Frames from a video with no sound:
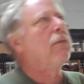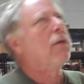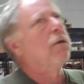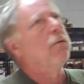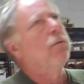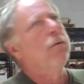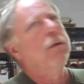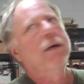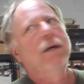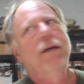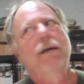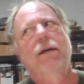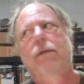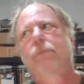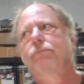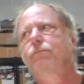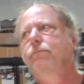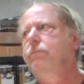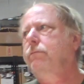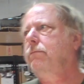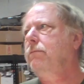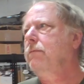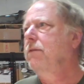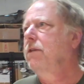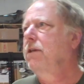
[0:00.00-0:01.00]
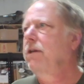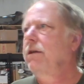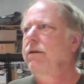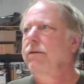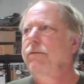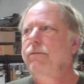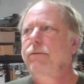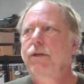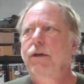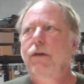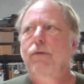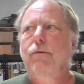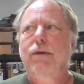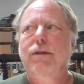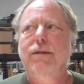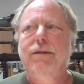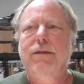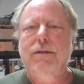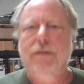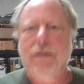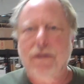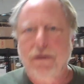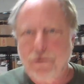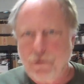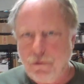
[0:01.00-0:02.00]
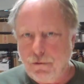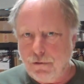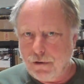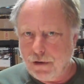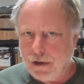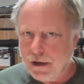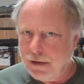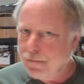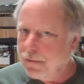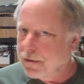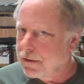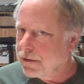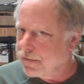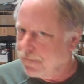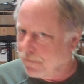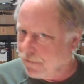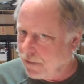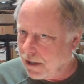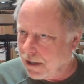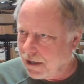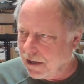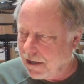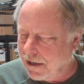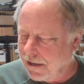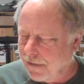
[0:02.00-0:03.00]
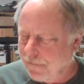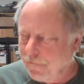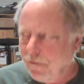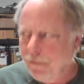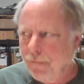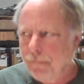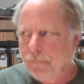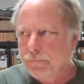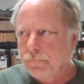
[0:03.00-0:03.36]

Well, you know, knowing that the curry was five,